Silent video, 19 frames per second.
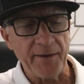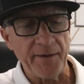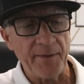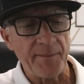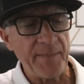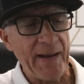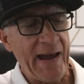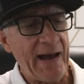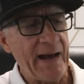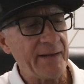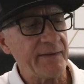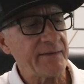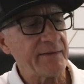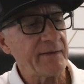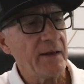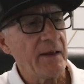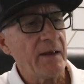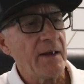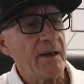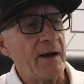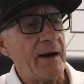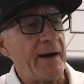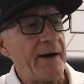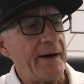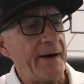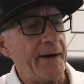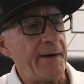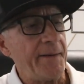mats.
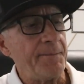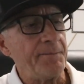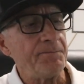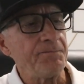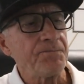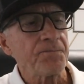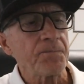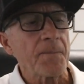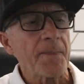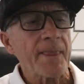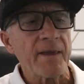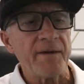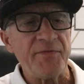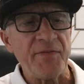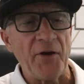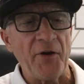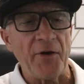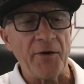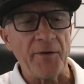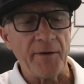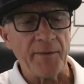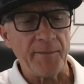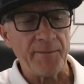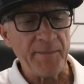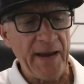They're